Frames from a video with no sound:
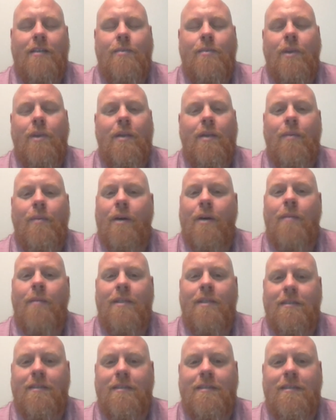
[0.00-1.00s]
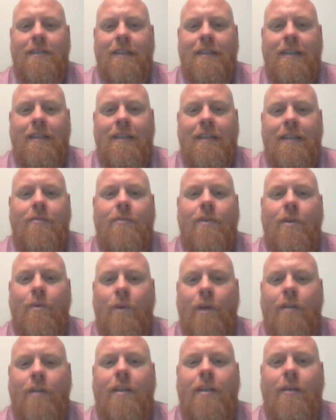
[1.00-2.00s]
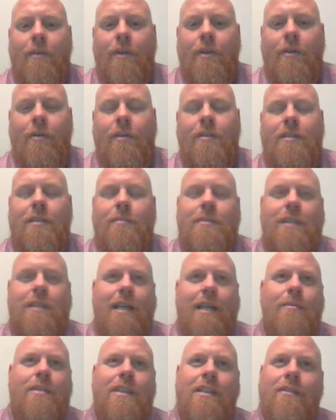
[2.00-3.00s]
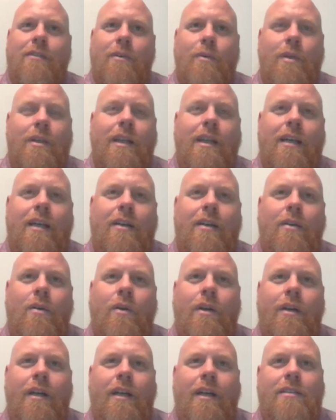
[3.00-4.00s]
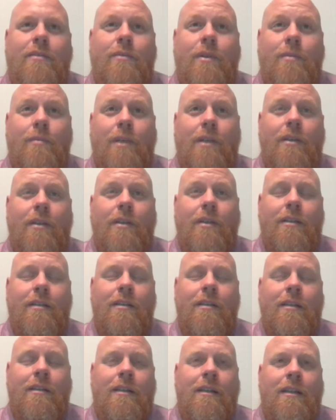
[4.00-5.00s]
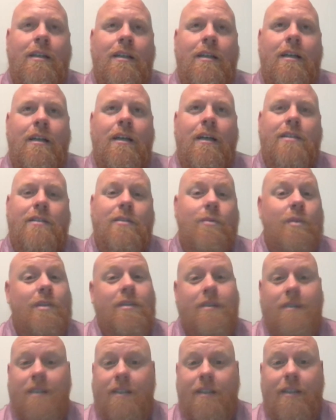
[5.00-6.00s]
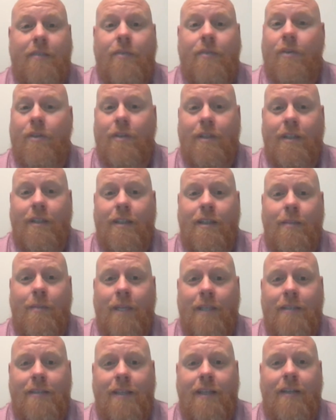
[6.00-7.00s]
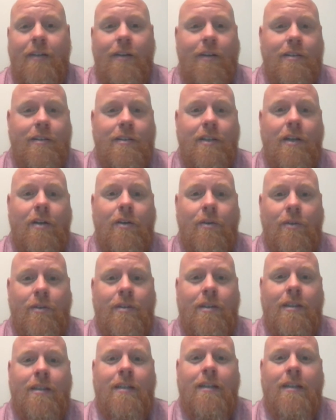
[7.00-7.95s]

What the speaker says: pulling permits for work they were doing. Sometimes, even with that coordination with building inspections, which is a difficult thing to maintain on its own,